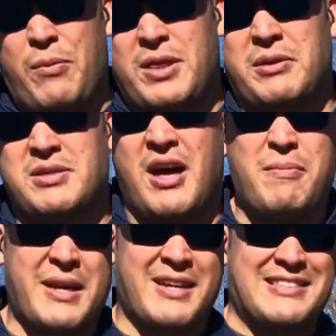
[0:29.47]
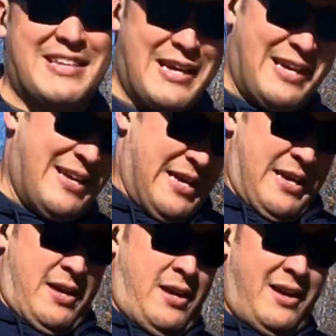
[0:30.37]
with those on because,
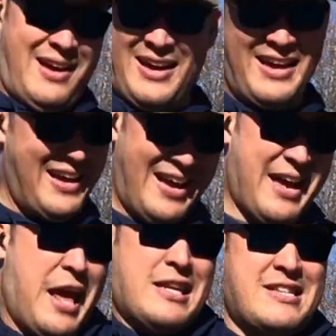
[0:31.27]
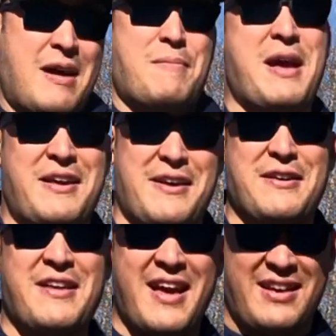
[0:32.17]
again, it's not my gun,